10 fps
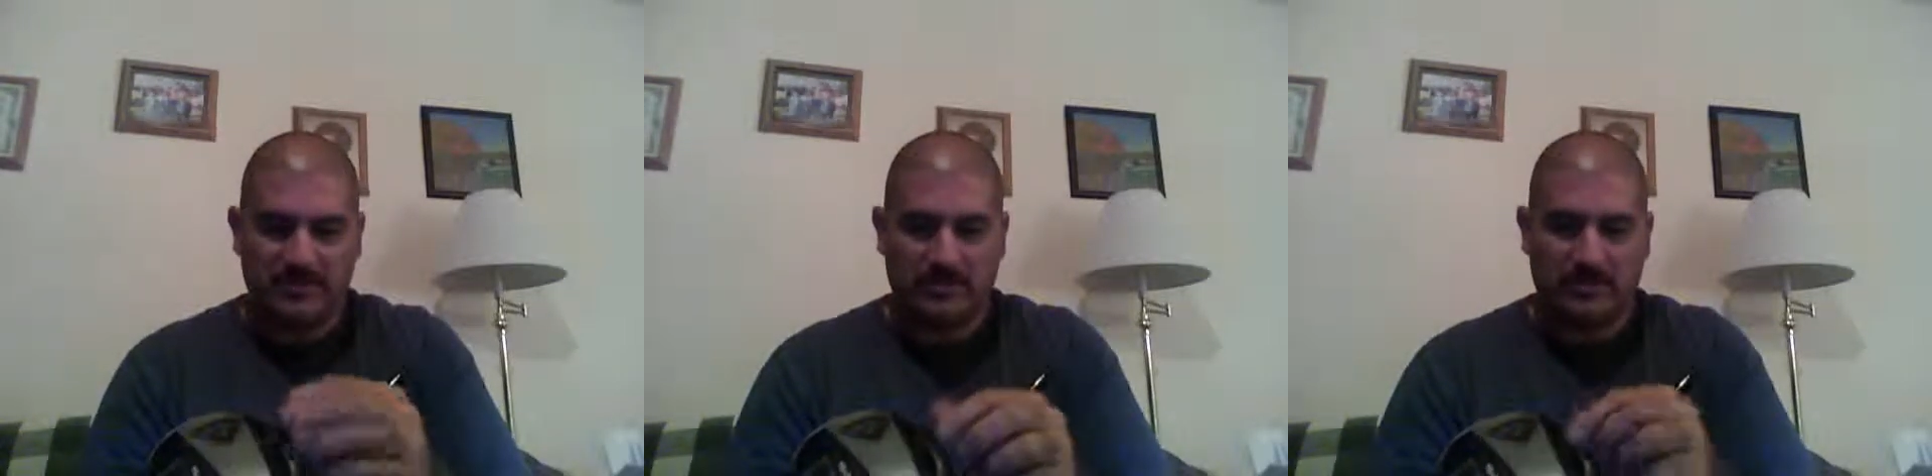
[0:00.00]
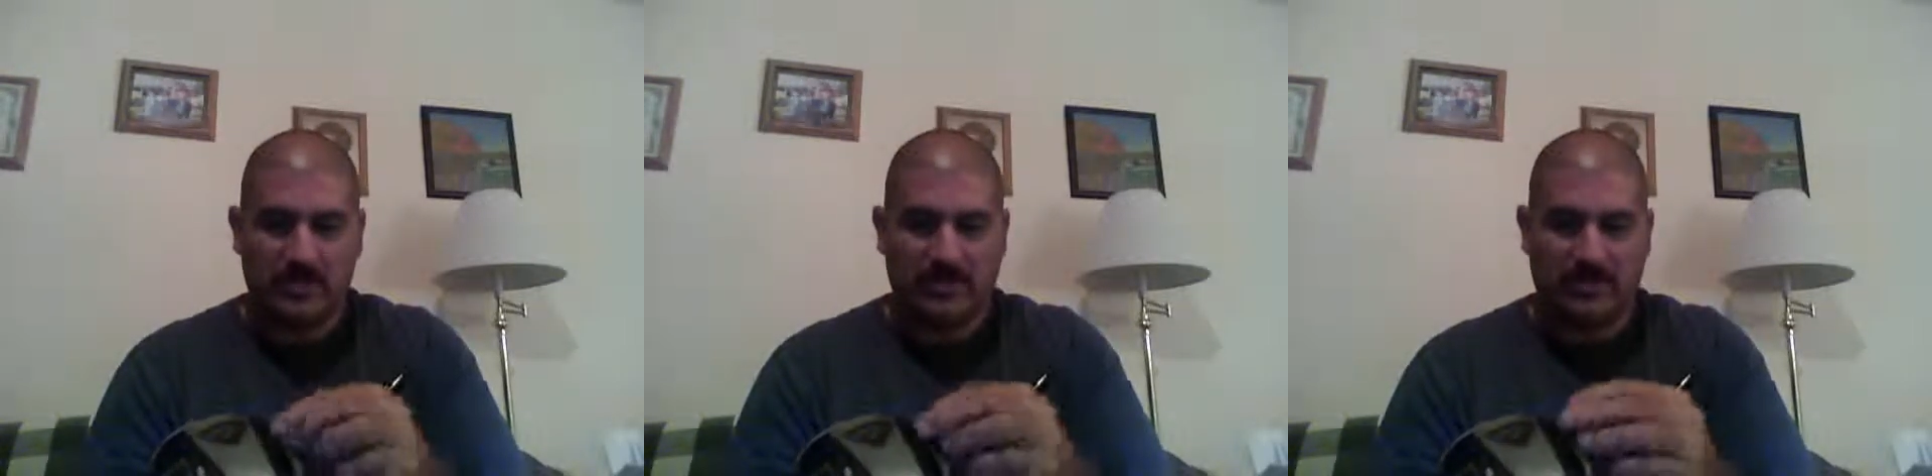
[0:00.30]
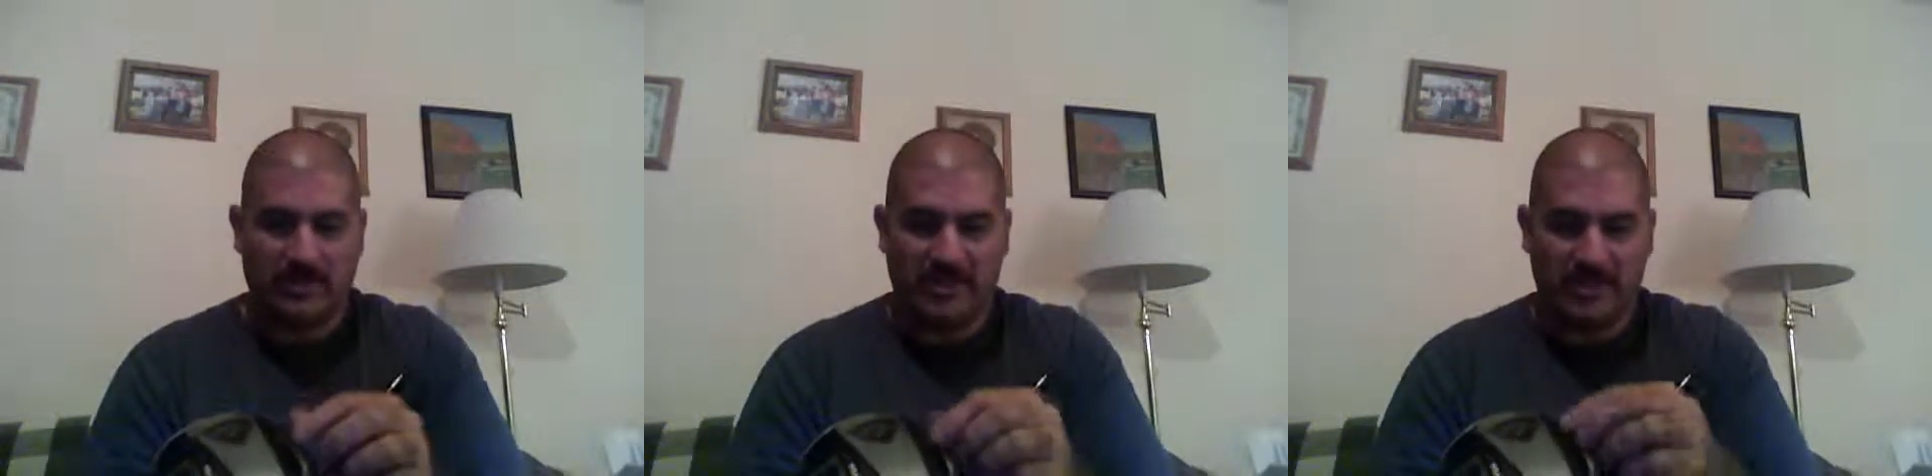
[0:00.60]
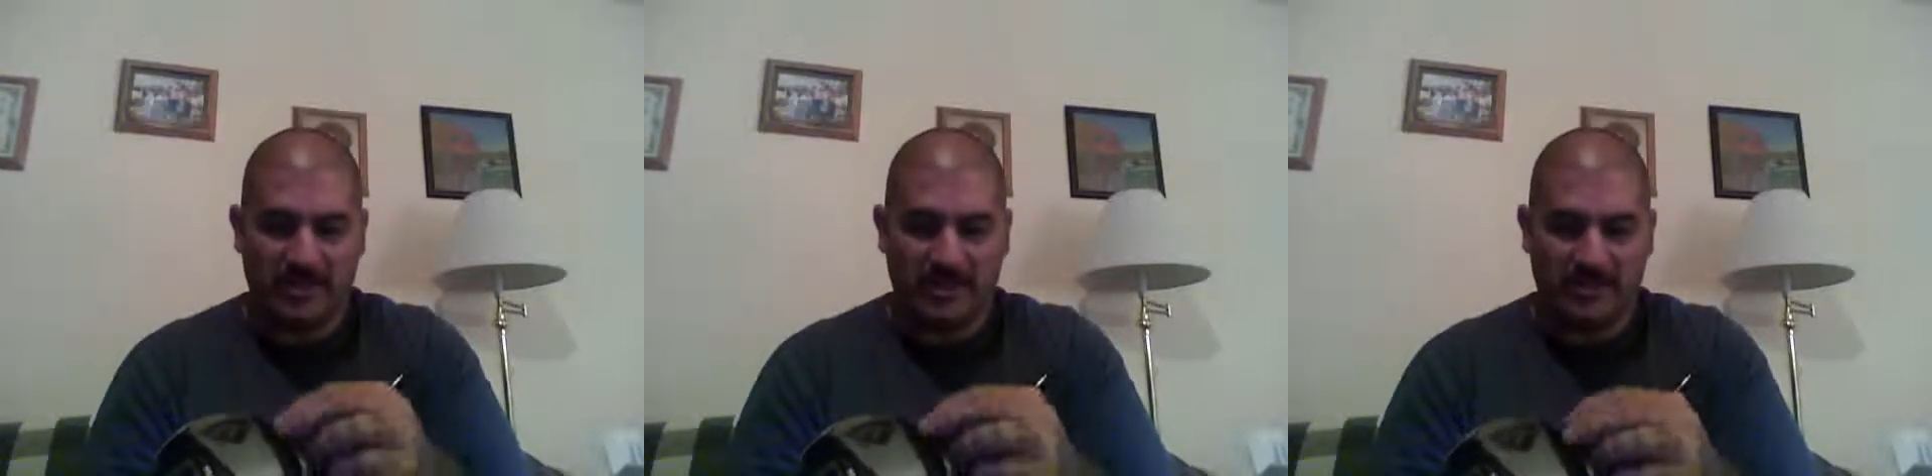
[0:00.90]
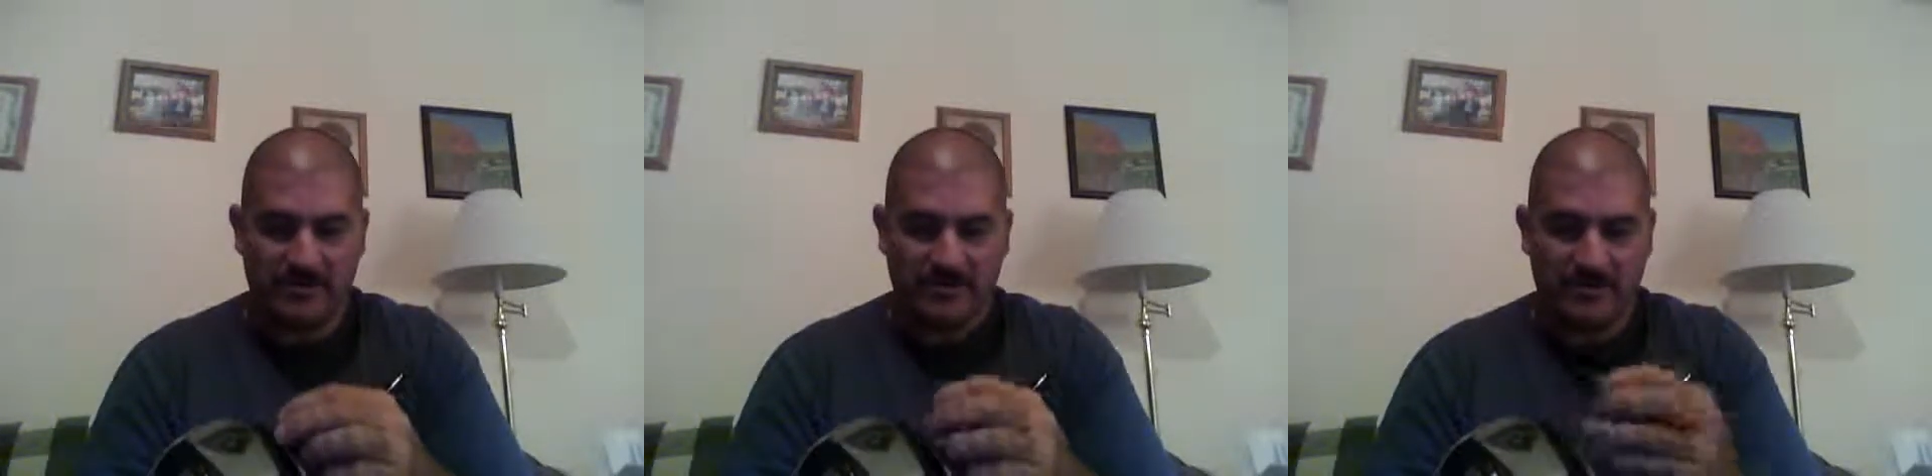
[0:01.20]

that are in here.